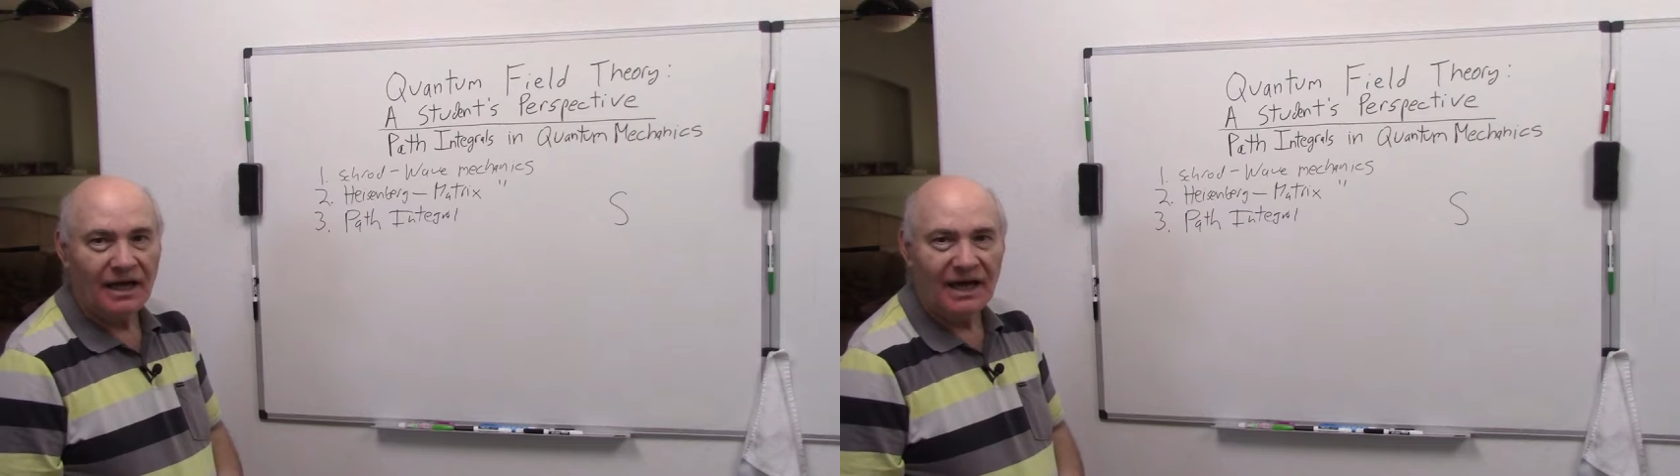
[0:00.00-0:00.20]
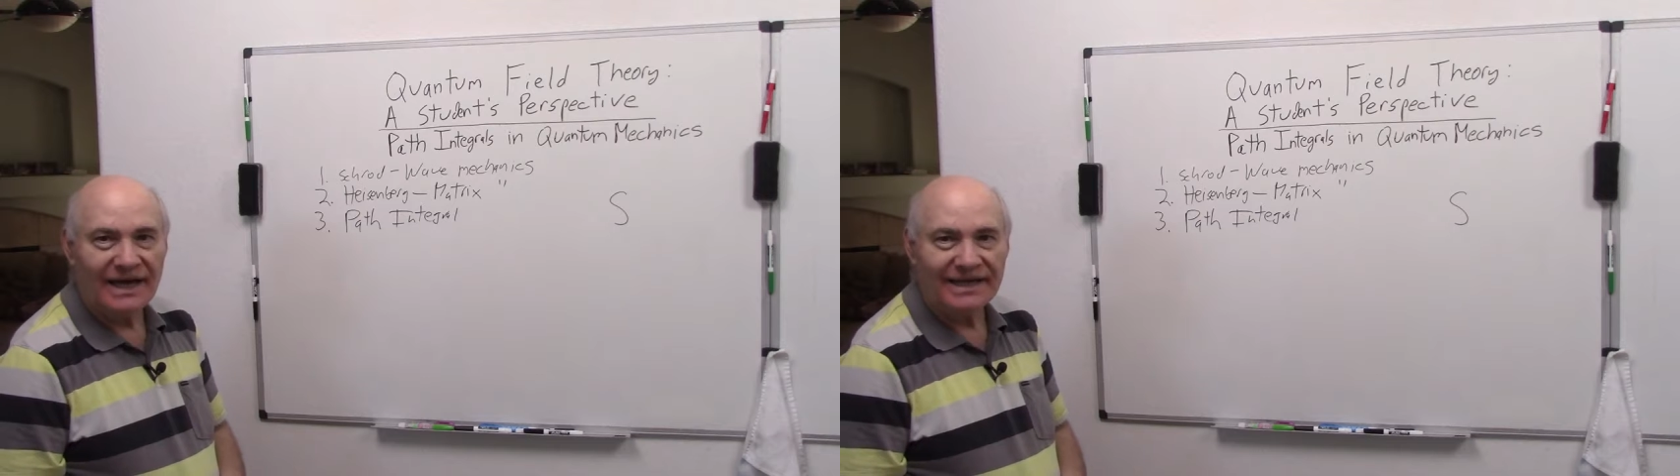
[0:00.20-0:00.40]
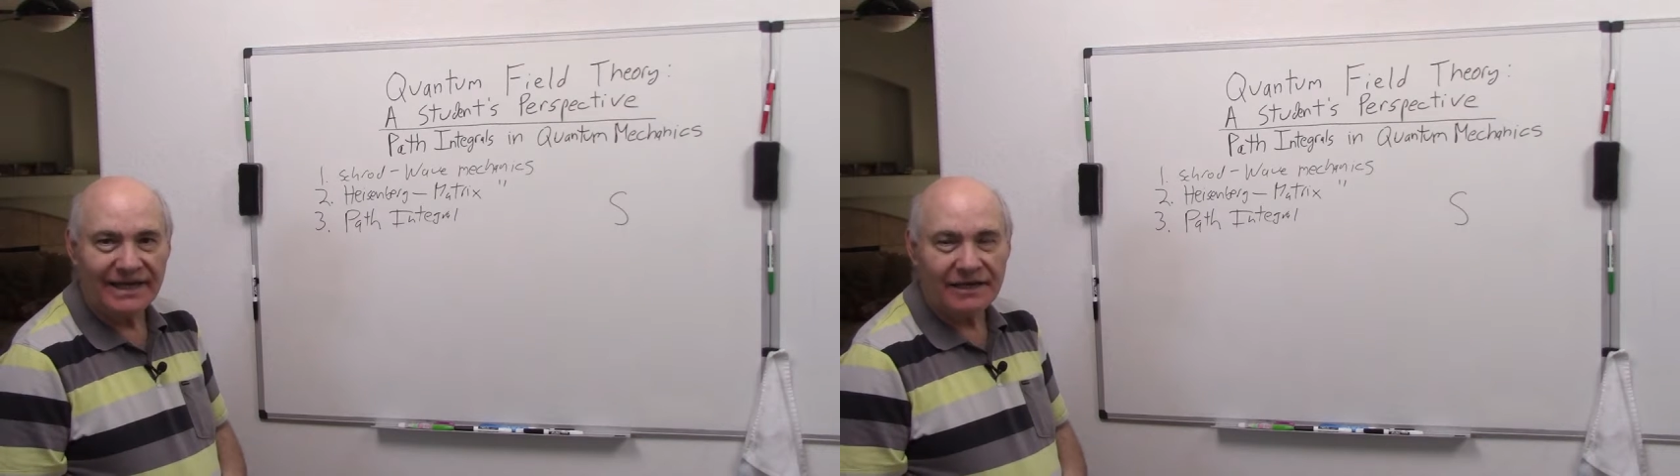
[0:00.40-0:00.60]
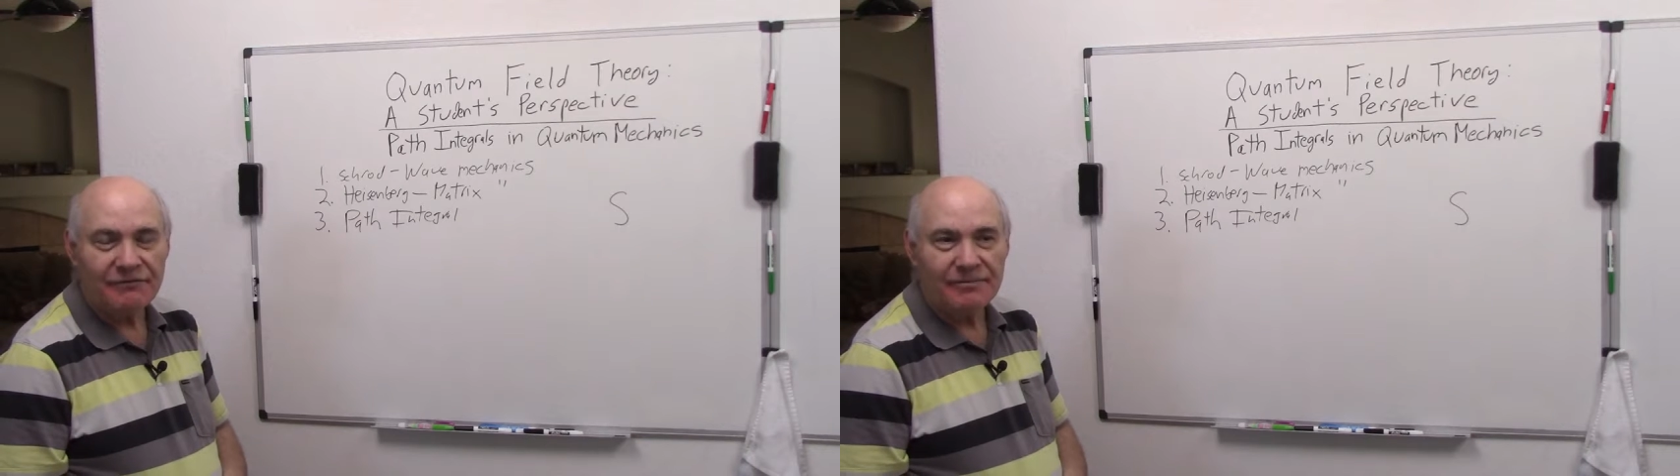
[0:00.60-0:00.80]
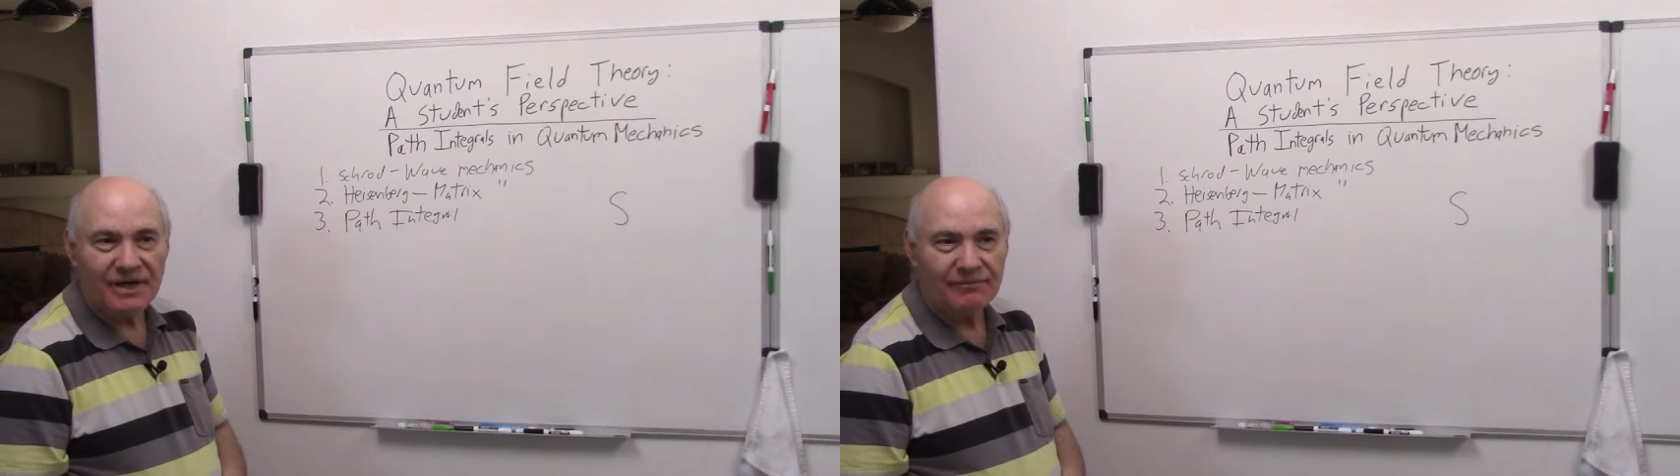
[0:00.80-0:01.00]
I
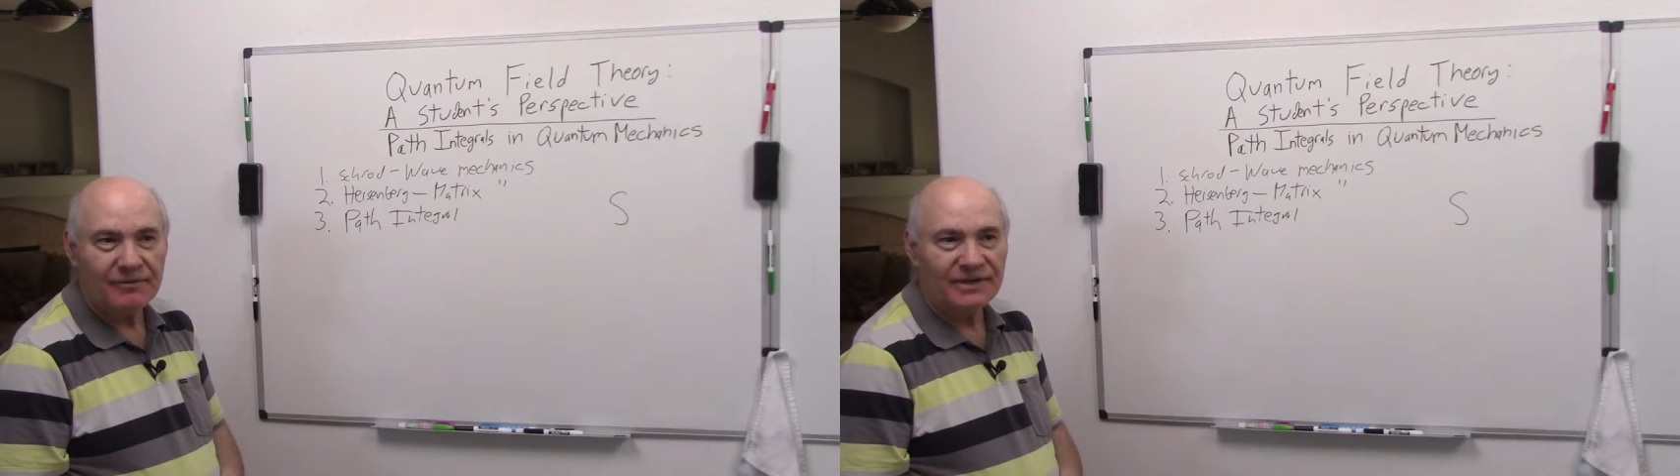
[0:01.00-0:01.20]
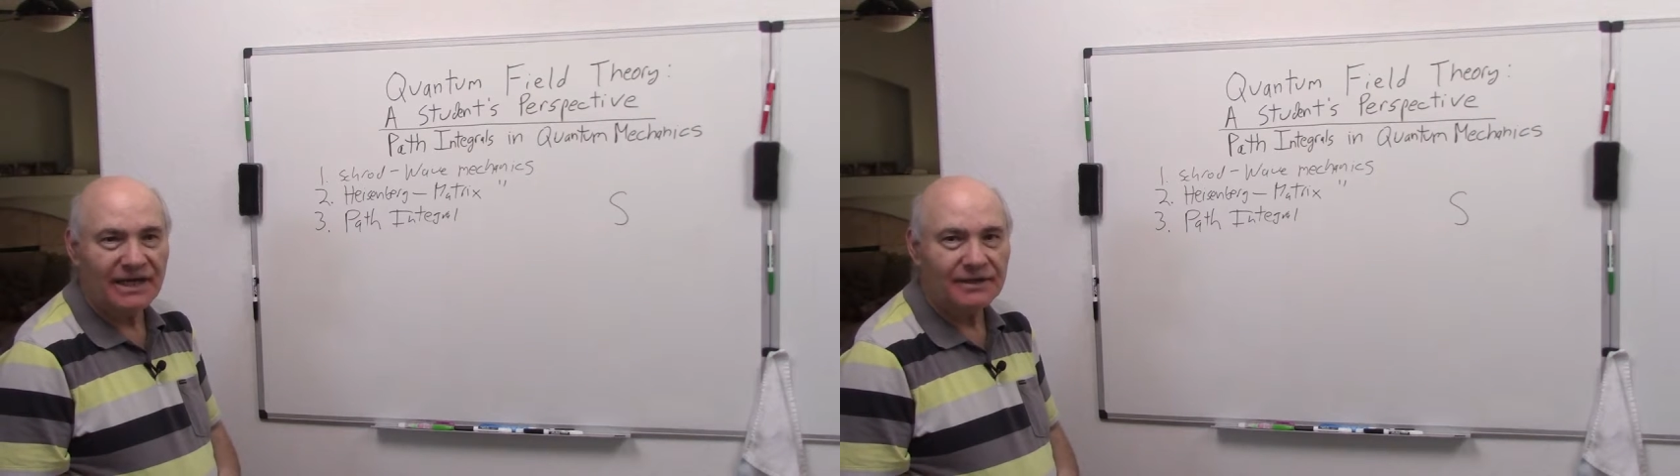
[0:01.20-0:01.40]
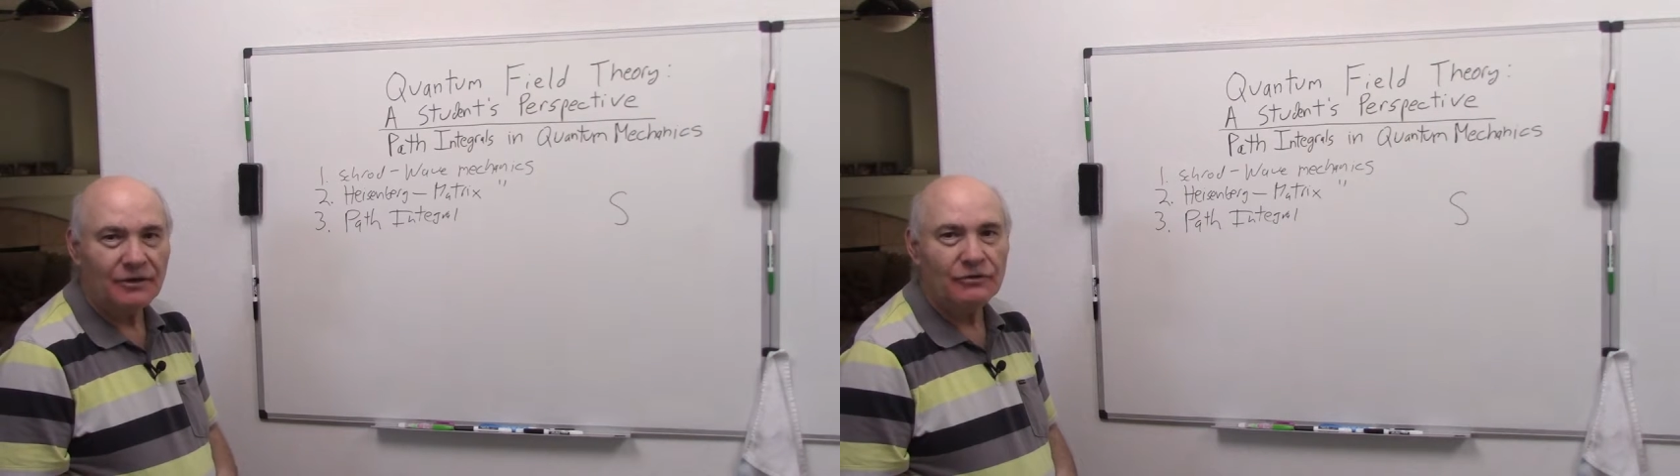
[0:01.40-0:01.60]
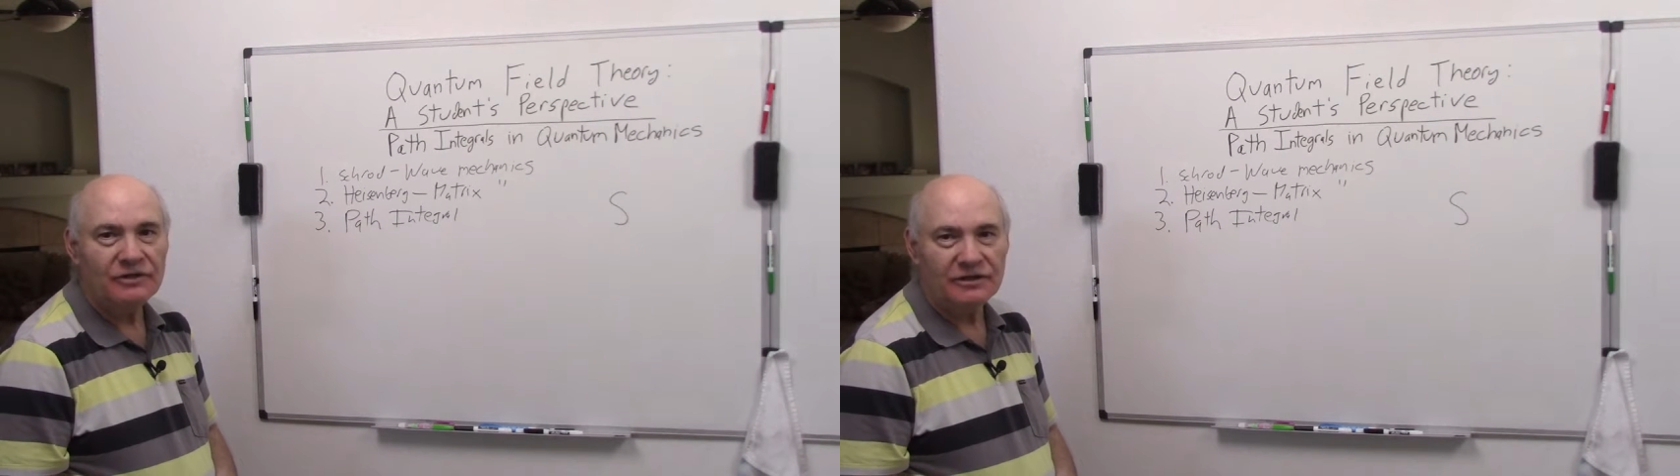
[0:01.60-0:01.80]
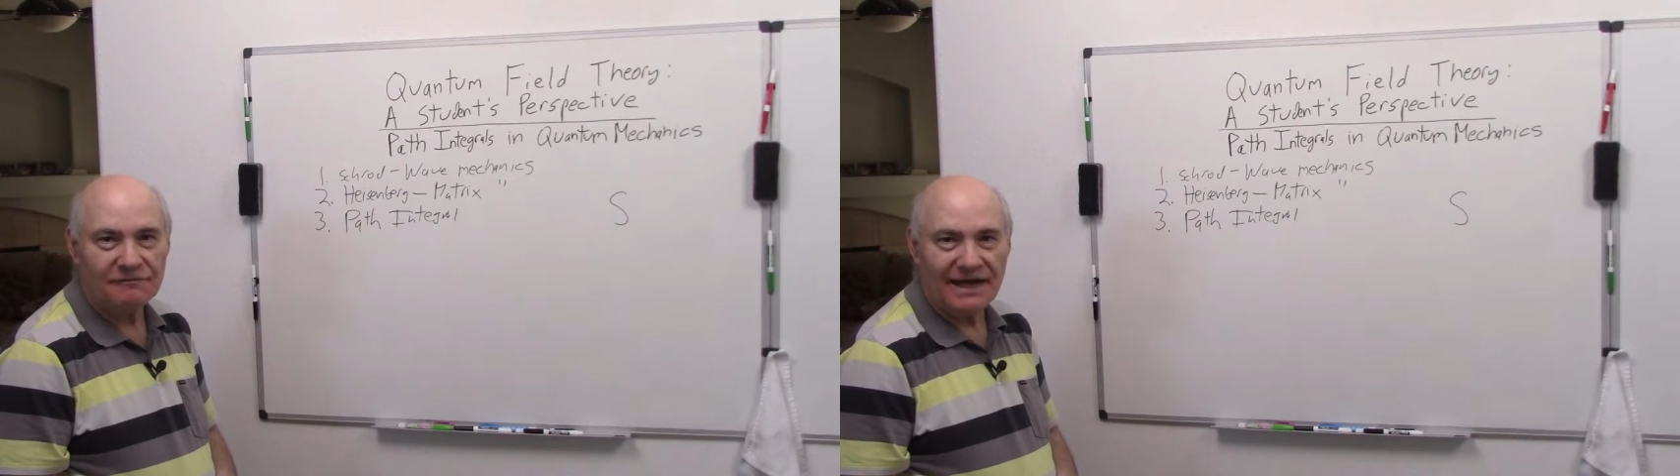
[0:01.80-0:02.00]
can't remember, but I know
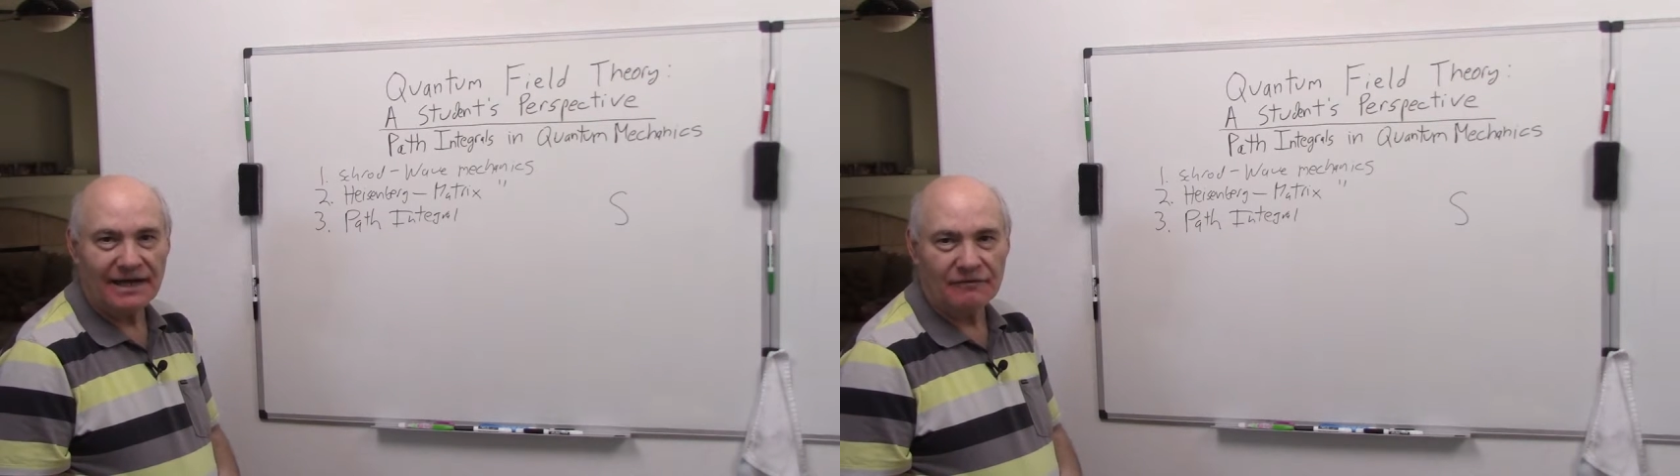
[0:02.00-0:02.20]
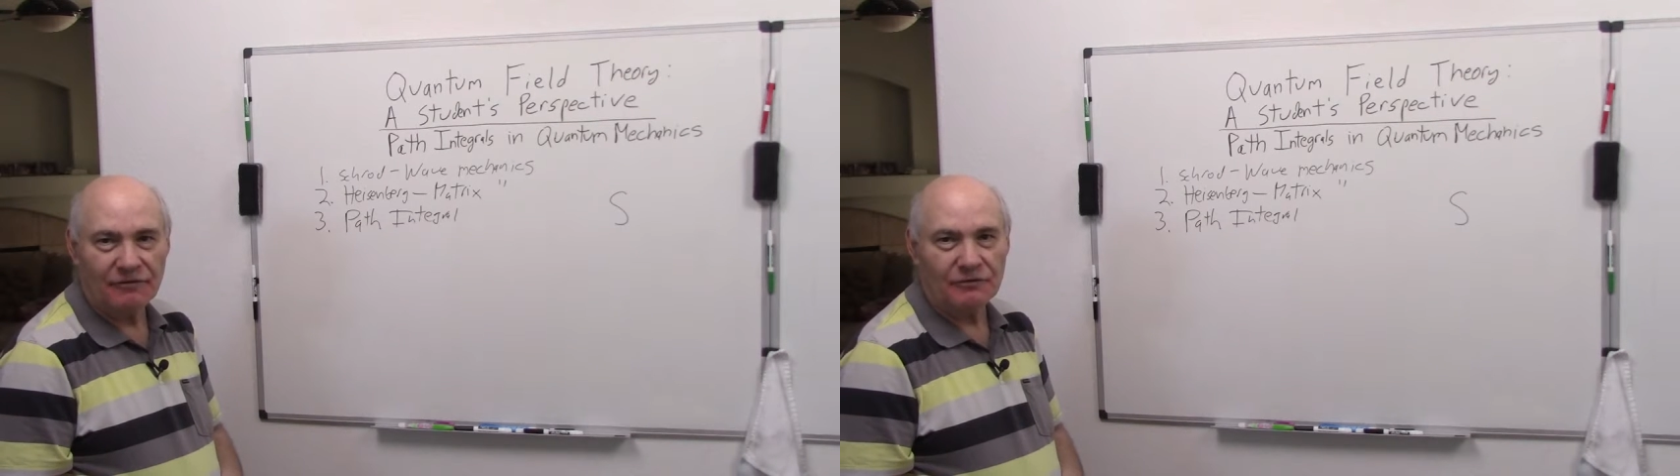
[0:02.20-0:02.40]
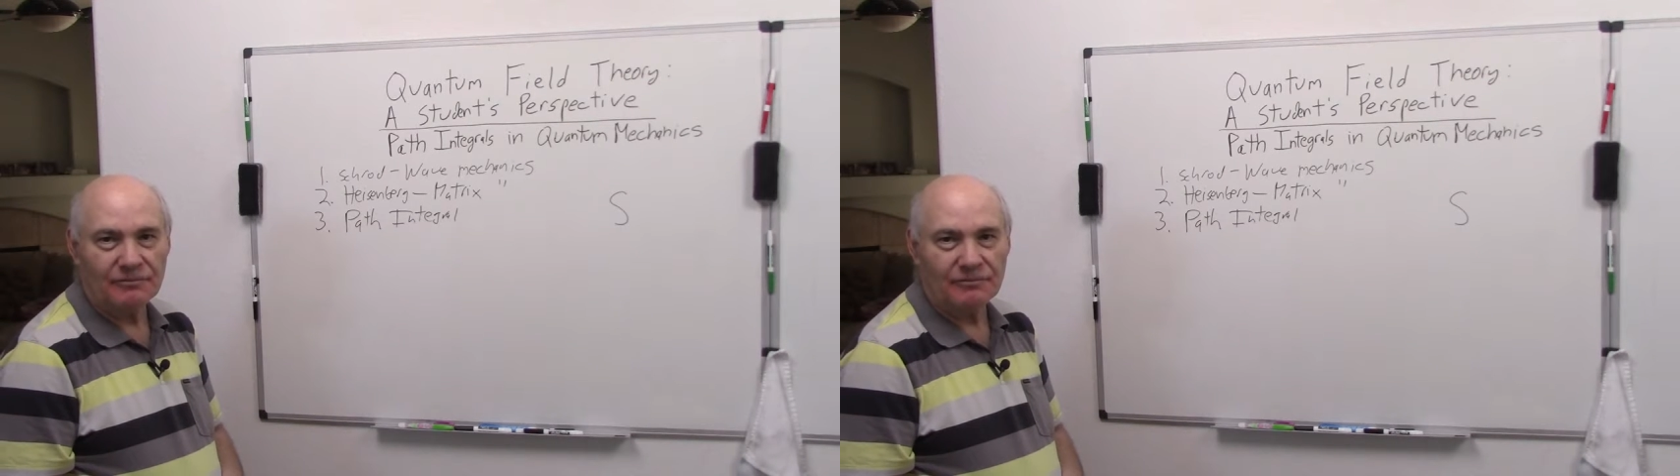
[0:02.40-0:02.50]
Dirac wrote